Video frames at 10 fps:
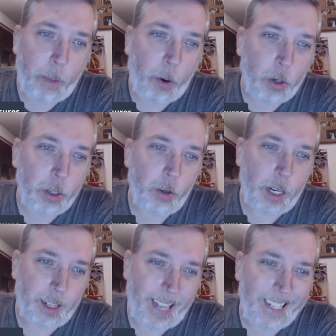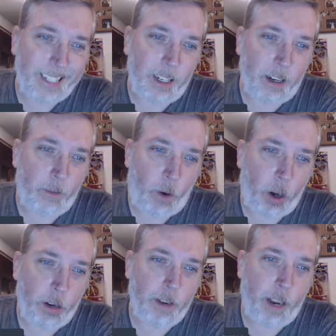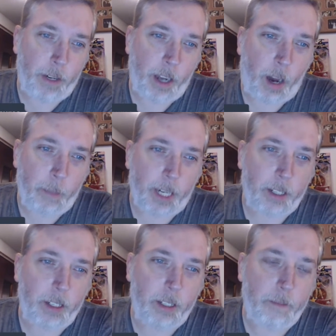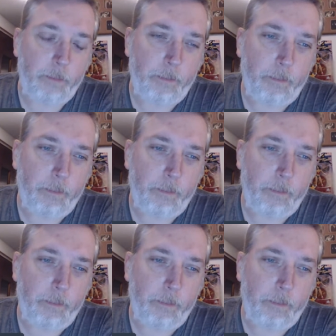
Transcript: personal collection of autographed comics,